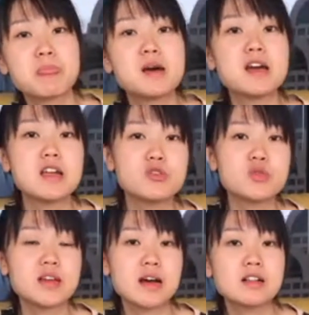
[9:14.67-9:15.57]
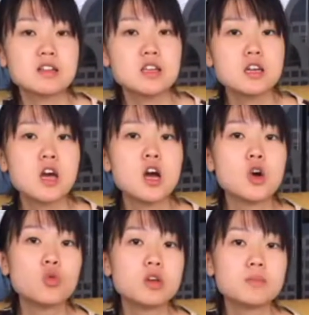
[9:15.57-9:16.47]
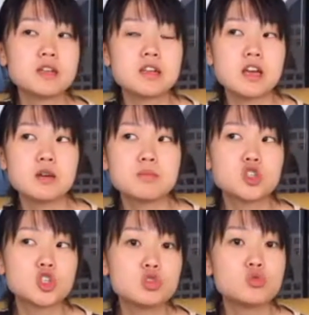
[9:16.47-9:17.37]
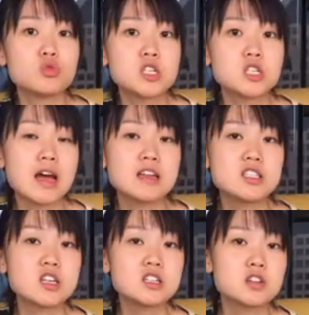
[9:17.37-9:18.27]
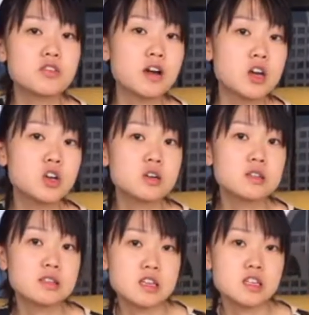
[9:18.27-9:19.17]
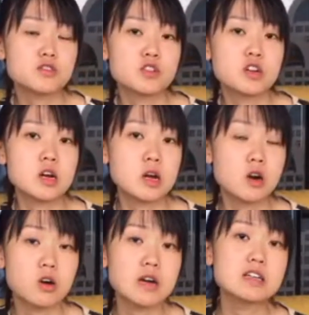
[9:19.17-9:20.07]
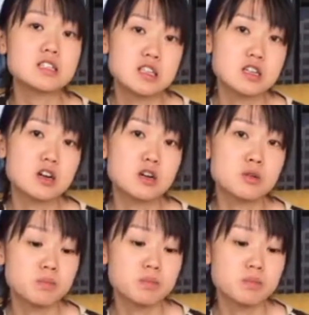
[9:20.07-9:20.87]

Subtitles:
But in reality, we've been able to identify good leads for our SDR